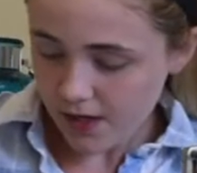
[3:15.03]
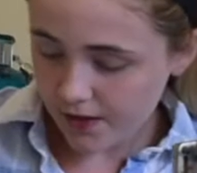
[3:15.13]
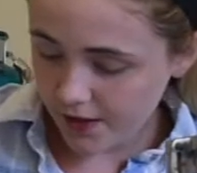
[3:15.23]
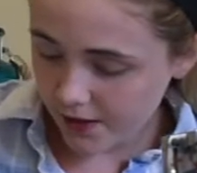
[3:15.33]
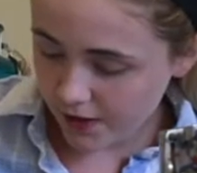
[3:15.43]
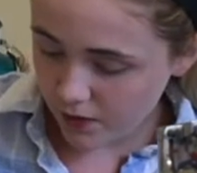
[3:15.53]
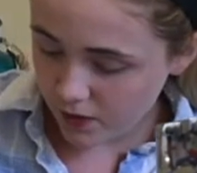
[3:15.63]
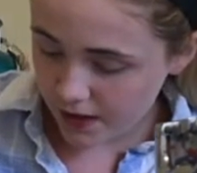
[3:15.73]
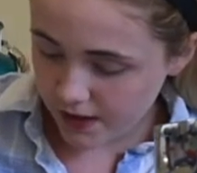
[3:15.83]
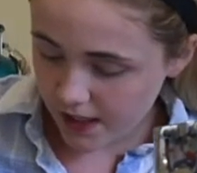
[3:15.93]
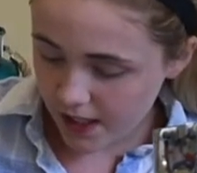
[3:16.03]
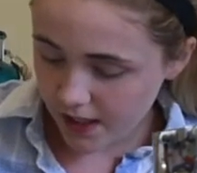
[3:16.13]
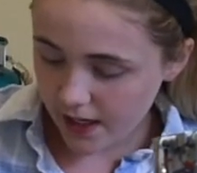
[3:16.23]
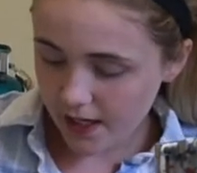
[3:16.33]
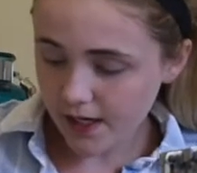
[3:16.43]
Then you're gonna want to
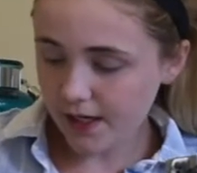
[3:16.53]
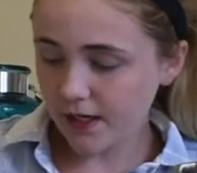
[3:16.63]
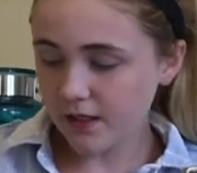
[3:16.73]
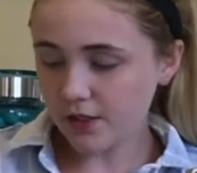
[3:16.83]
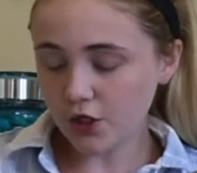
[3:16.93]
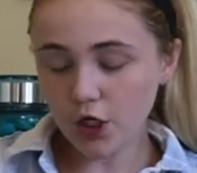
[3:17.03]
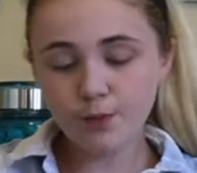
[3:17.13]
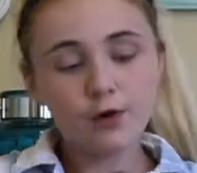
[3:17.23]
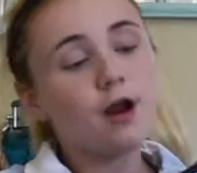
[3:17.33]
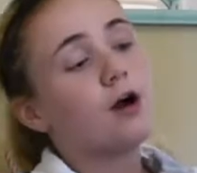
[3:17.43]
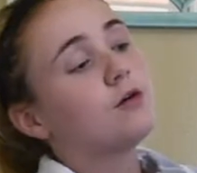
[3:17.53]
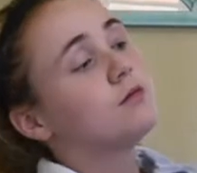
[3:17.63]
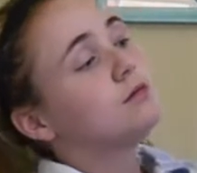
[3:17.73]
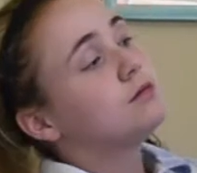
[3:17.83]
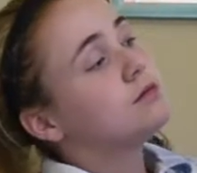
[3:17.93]
take a dark
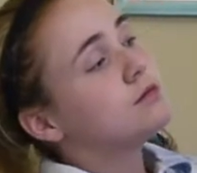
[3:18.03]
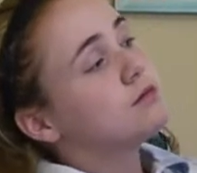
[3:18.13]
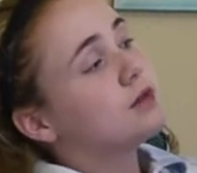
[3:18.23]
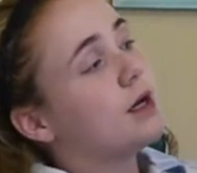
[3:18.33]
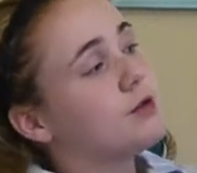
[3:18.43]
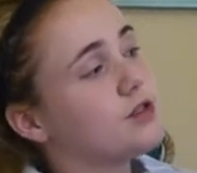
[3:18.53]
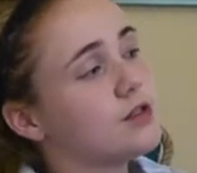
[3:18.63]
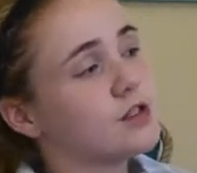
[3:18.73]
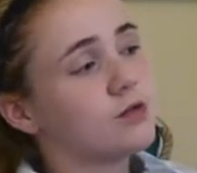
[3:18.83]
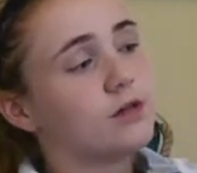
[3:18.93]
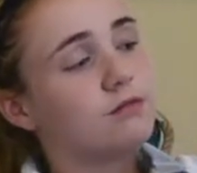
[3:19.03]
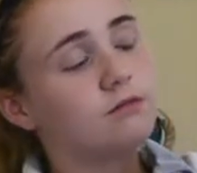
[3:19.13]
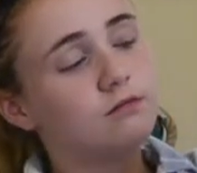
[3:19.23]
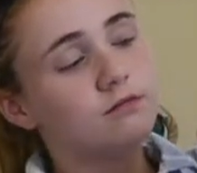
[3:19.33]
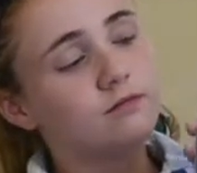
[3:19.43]
brown. I'm using this one.
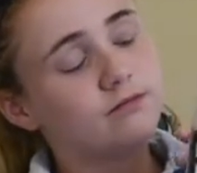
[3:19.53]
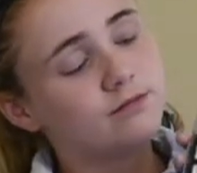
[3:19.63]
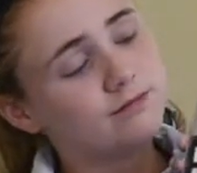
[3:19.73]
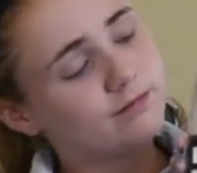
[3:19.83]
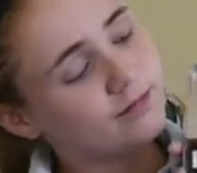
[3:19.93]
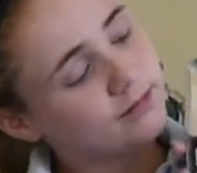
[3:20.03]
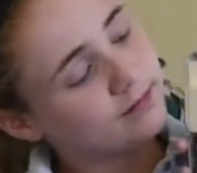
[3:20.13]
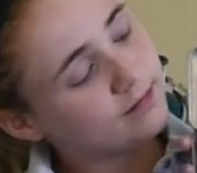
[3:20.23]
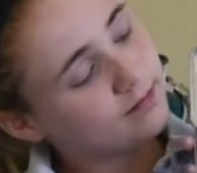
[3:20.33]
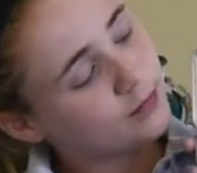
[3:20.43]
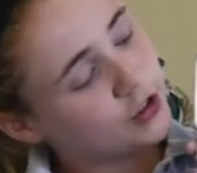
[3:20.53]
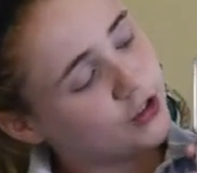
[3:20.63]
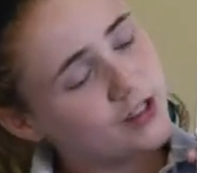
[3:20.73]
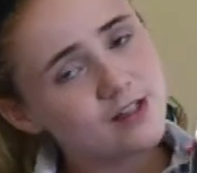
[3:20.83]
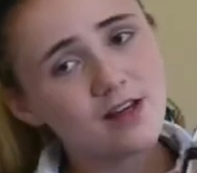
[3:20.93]
Pretty
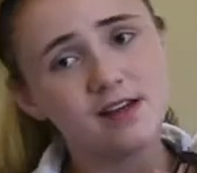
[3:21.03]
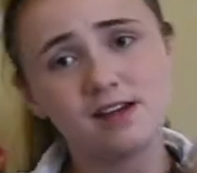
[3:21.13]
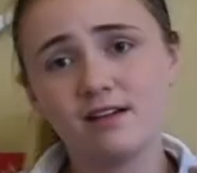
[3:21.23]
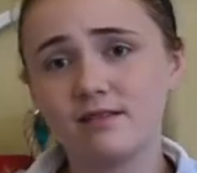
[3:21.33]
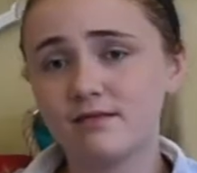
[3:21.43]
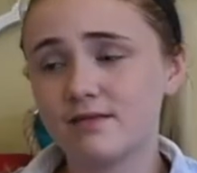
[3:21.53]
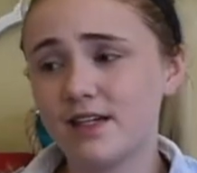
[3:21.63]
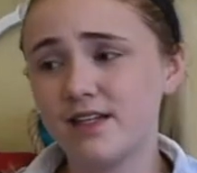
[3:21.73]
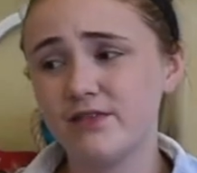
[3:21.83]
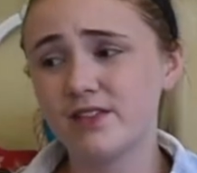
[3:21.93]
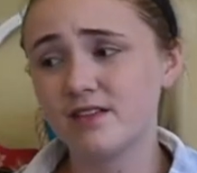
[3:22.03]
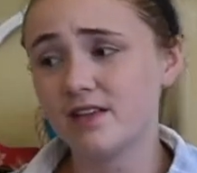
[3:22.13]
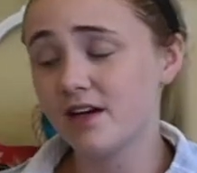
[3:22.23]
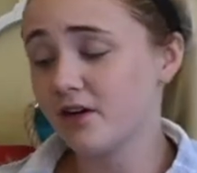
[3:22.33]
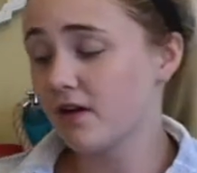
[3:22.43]
sure I can't even see
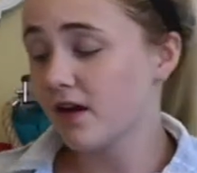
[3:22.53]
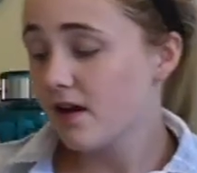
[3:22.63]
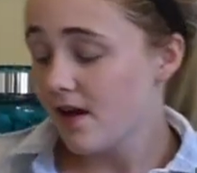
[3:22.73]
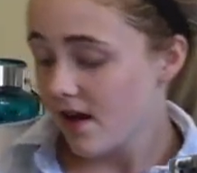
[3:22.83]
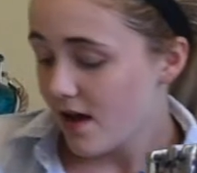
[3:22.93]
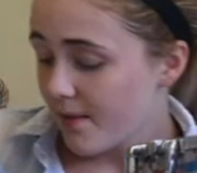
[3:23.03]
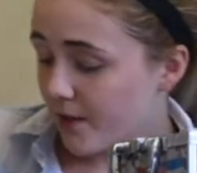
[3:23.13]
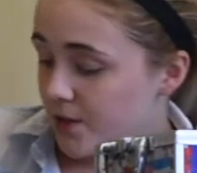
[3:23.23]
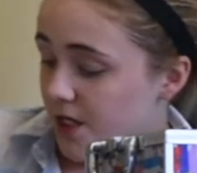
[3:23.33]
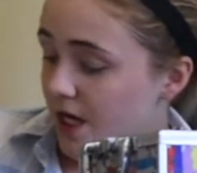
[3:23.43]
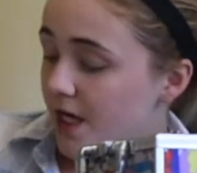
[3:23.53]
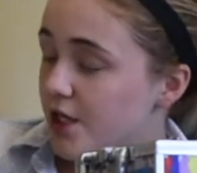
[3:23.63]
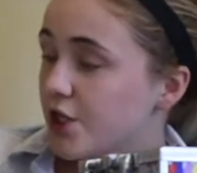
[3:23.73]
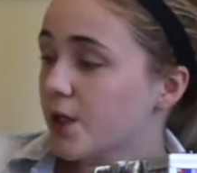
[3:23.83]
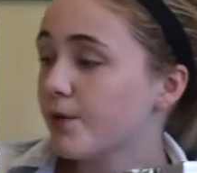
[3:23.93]
that. Okay. I'm just taking a
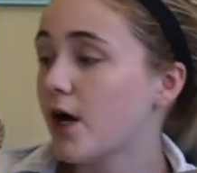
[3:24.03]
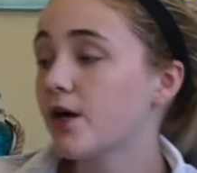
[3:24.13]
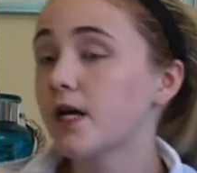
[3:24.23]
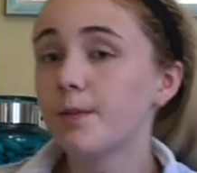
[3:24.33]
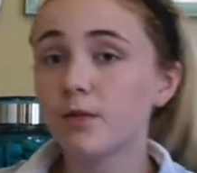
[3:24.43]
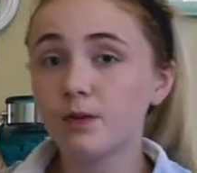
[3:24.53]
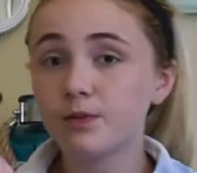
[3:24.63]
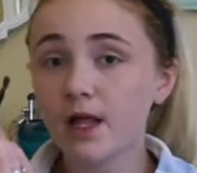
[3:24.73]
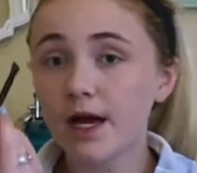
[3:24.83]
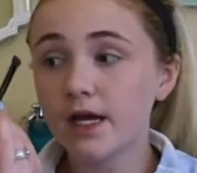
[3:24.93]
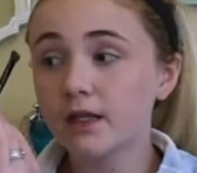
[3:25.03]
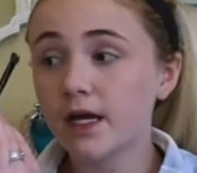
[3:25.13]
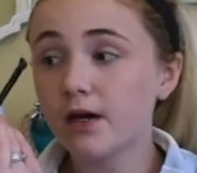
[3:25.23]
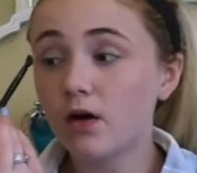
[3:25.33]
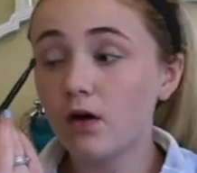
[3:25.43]
dark brown and I'm going to apply it
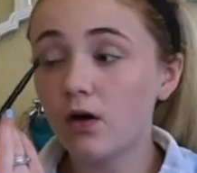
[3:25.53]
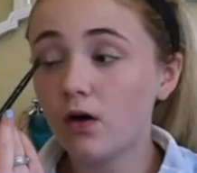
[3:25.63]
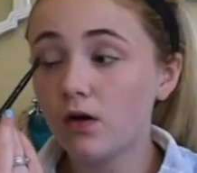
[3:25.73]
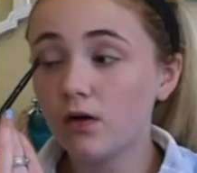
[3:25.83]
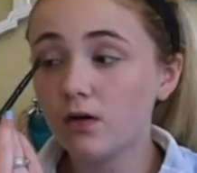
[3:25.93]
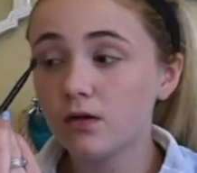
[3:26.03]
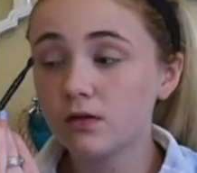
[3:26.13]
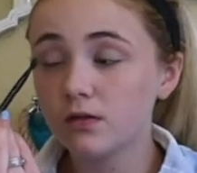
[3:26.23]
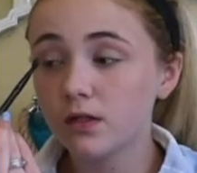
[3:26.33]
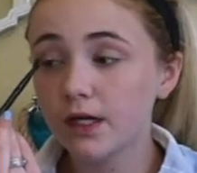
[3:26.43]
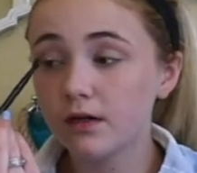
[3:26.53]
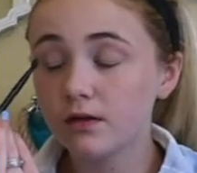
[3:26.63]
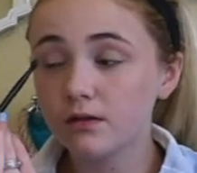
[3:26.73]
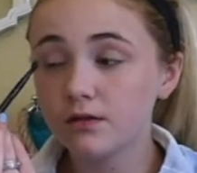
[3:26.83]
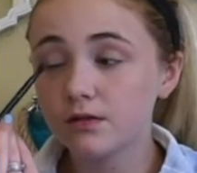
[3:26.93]
like all, like
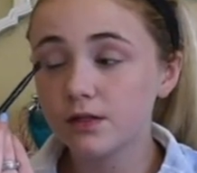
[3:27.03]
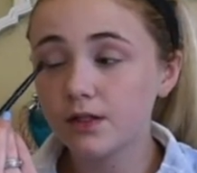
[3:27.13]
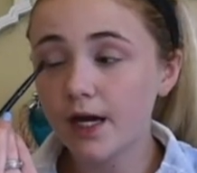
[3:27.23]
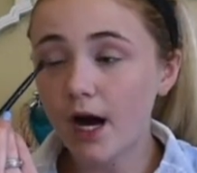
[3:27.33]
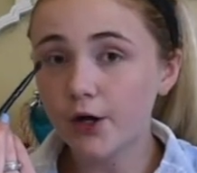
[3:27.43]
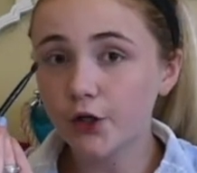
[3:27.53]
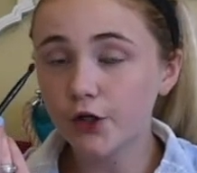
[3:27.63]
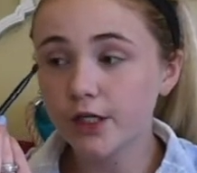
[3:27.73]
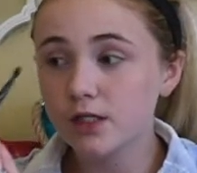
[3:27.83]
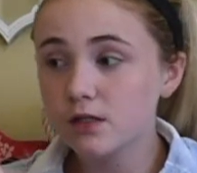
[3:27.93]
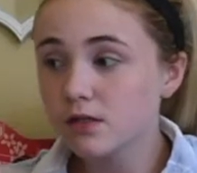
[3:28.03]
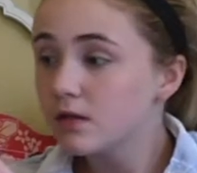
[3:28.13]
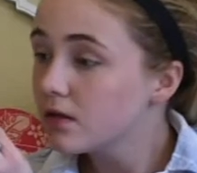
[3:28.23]
the outer crease.